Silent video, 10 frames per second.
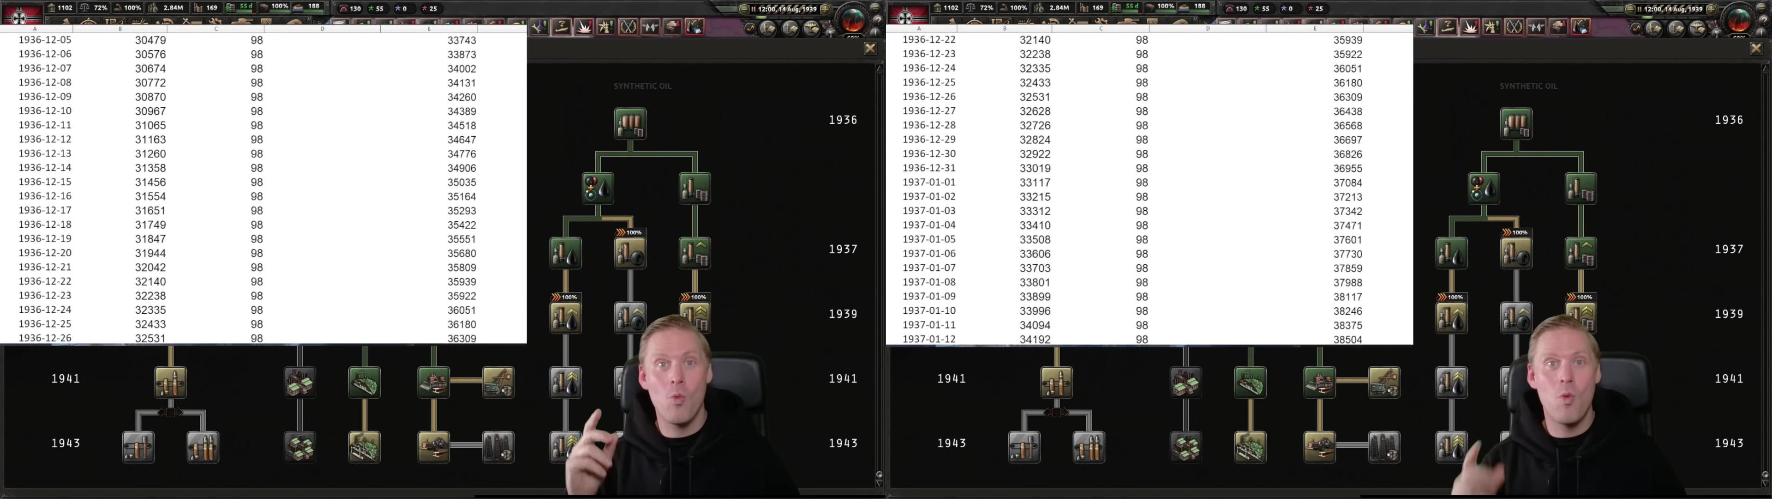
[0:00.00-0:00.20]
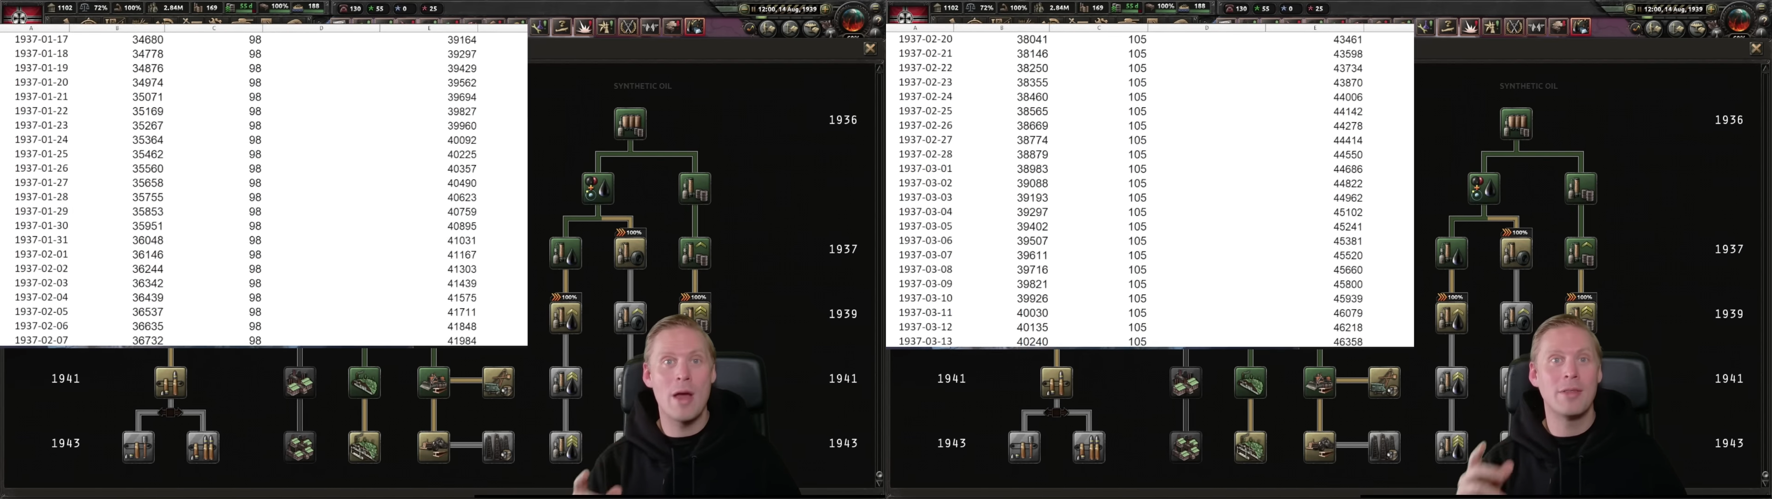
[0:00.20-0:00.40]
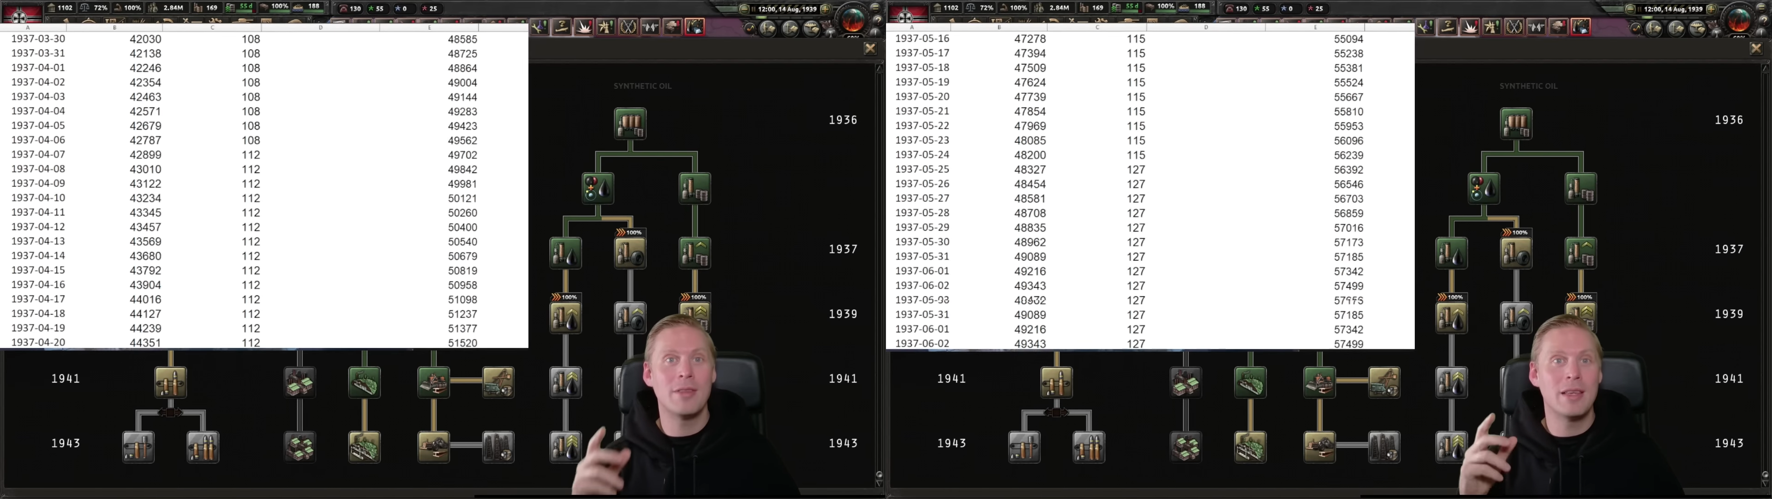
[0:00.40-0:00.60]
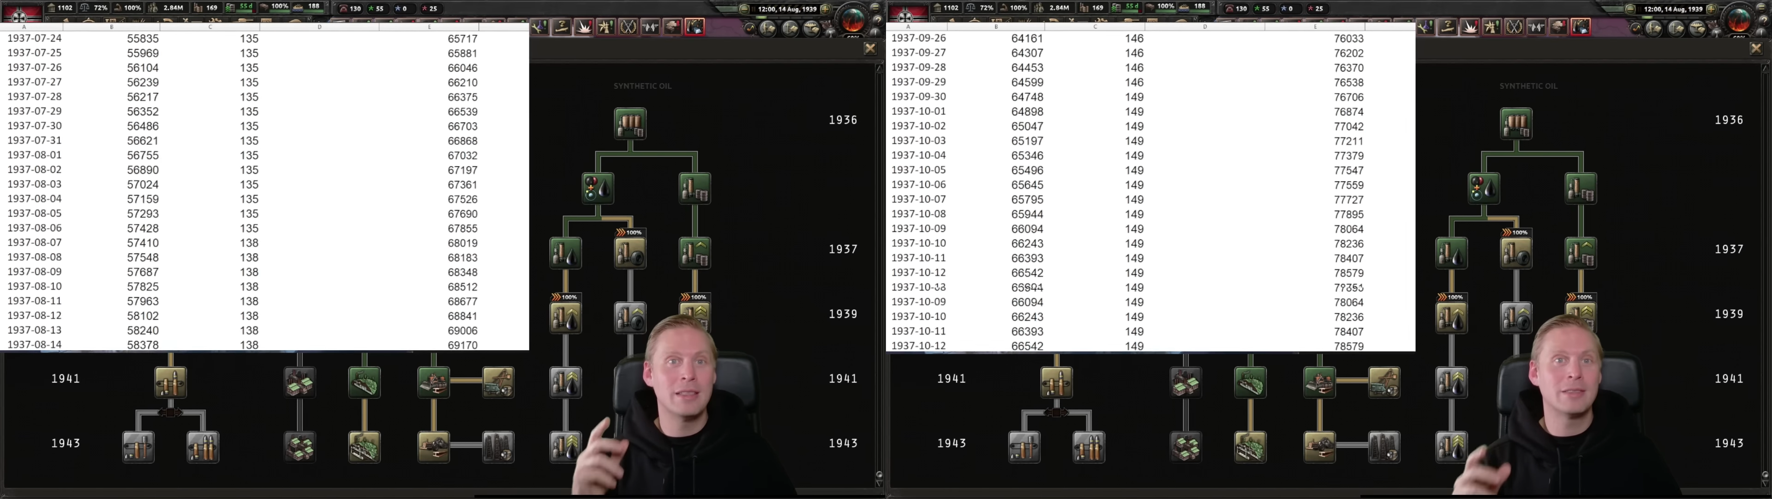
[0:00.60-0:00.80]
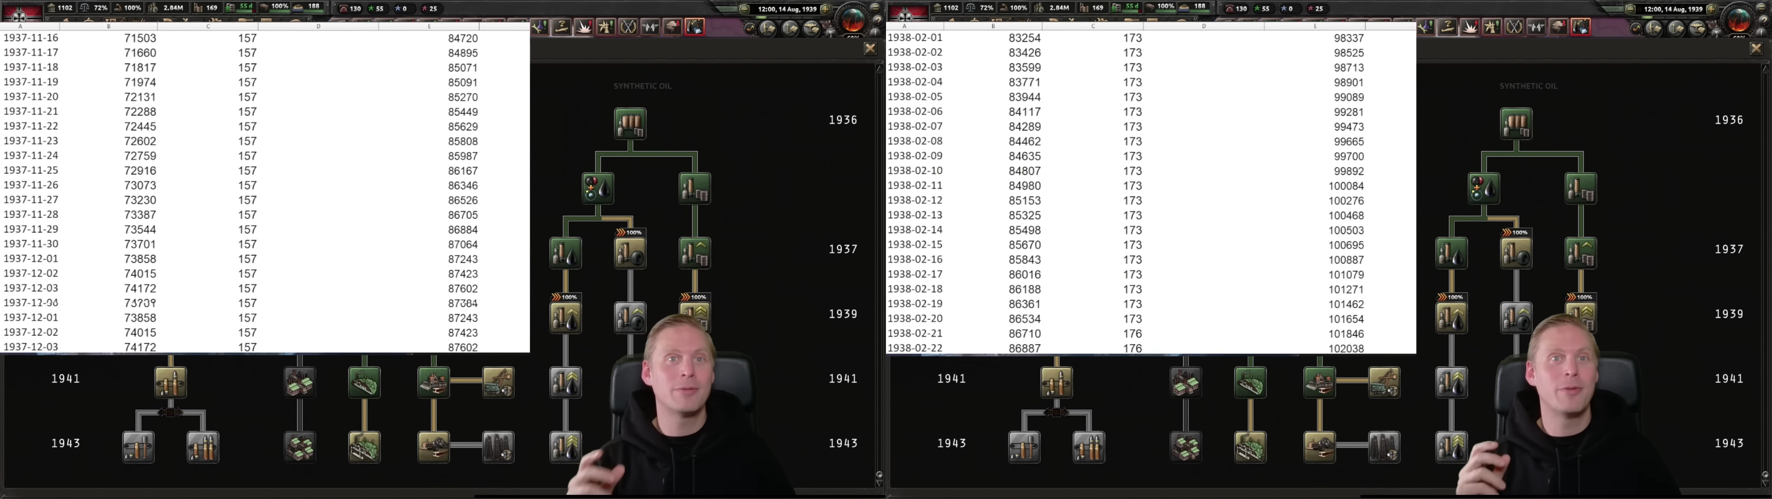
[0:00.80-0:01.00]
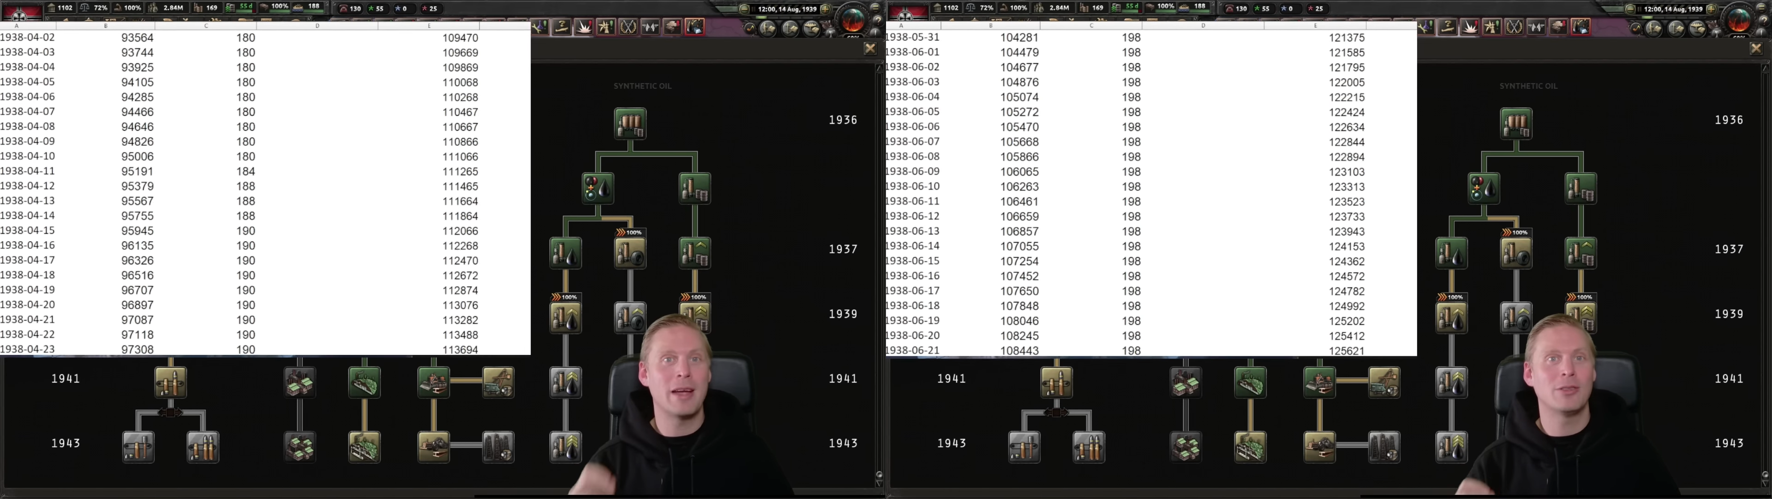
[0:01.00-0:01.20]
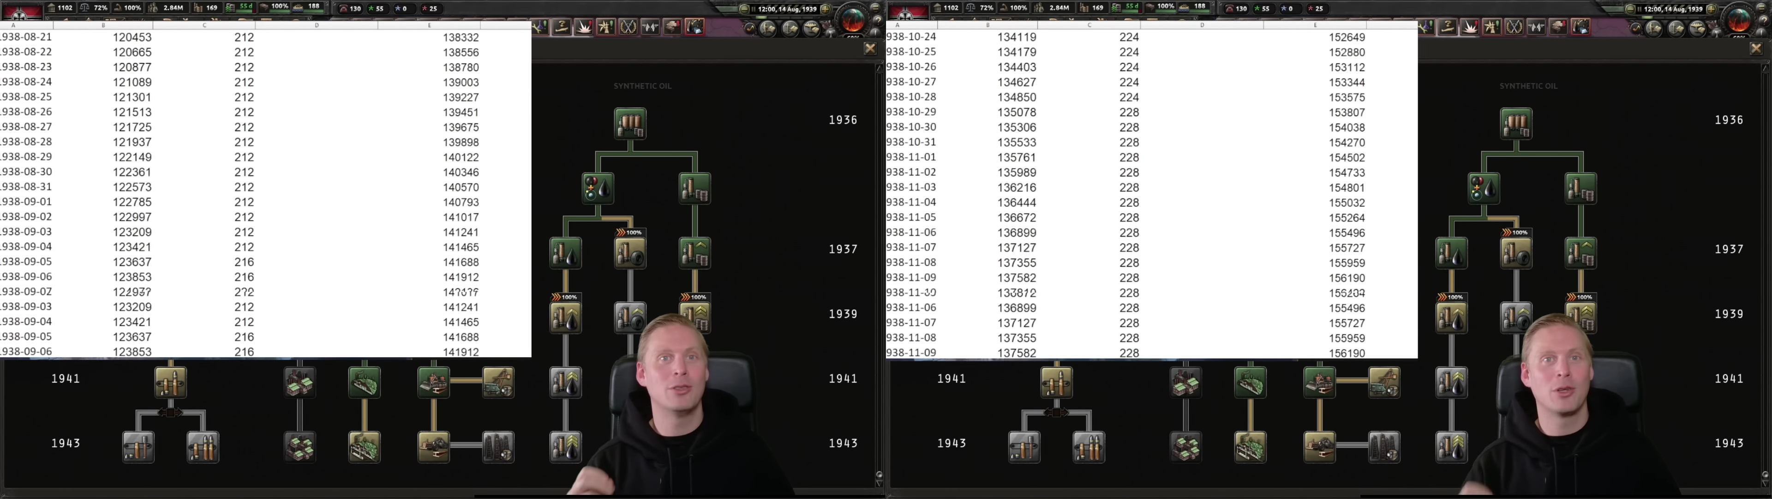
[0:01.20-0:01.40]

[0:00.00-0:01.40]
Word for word: when is factory